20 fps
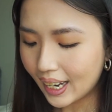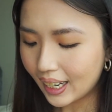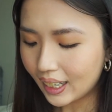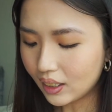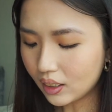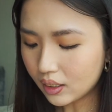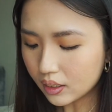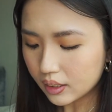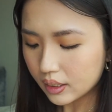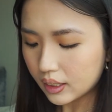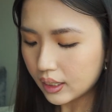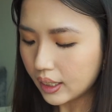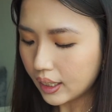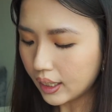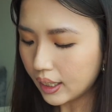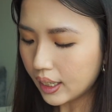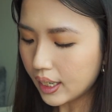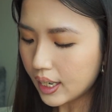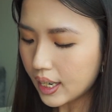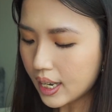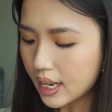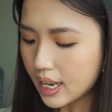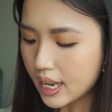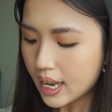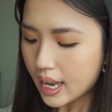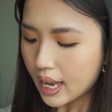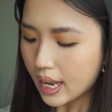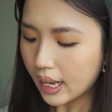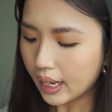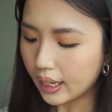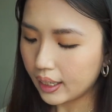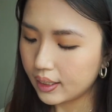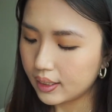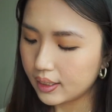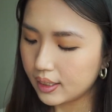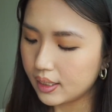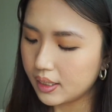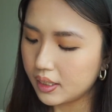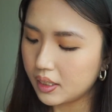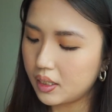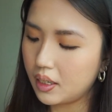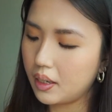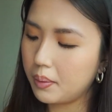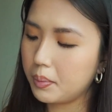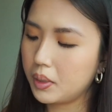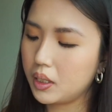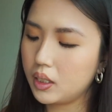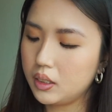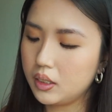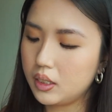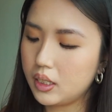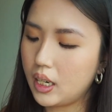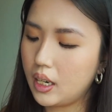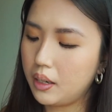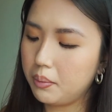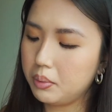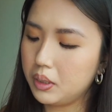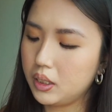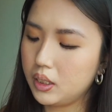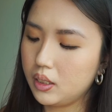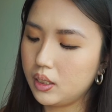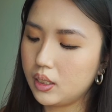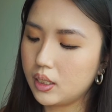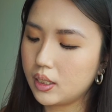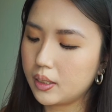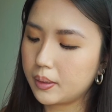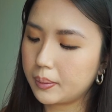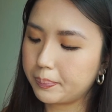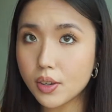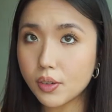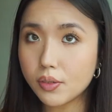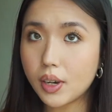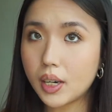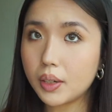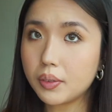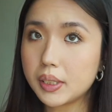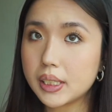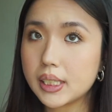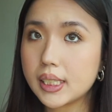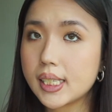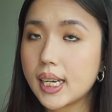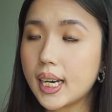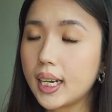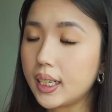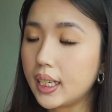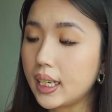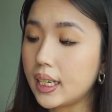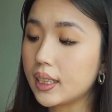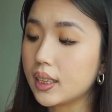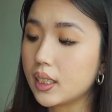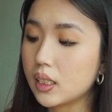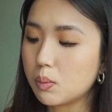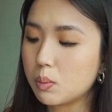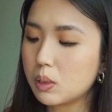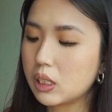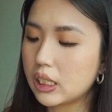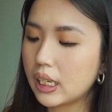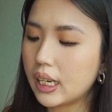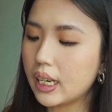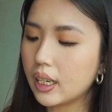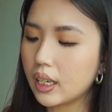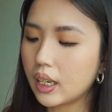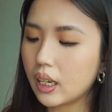Okay, and I'm going to tap this Velvet Teddy lipstick.